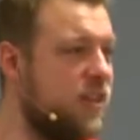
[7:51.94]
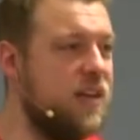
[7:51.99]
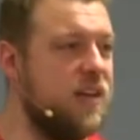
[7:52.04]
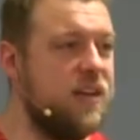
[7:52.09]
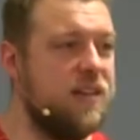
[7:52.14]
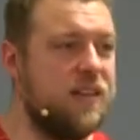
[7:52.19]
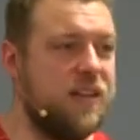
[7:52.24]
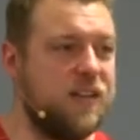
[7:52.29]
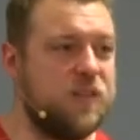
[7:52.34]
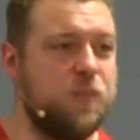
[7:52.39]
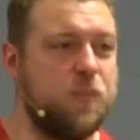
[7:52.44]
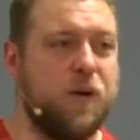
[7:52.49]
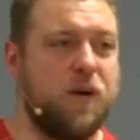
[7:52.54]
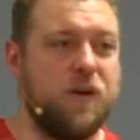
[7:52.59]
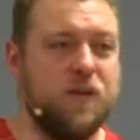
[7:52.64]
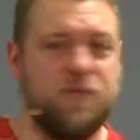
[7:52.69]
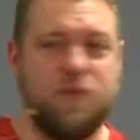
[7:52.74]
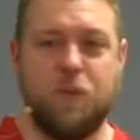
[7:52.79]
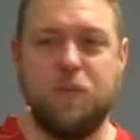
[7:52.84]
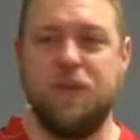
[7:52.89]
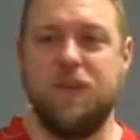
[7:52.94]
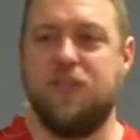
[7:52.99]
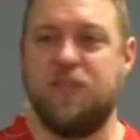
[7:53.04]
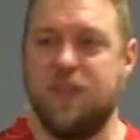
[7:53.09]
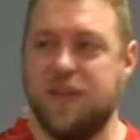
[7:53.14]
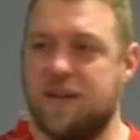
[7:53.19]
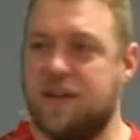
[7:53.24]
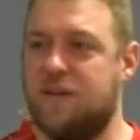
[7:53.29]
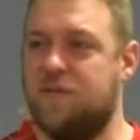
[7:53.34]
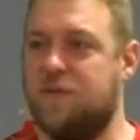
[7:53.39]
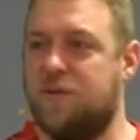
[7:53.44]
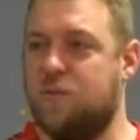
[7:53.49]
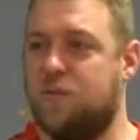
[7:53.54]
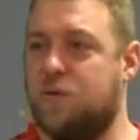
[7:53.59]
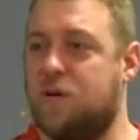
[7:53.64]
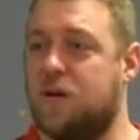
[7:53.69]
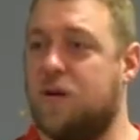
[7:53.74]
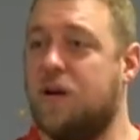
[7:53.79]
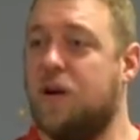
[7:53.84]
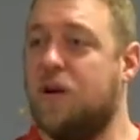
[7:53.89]
that's part of what we think of when
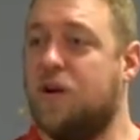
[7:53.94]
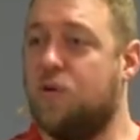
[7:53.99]
we're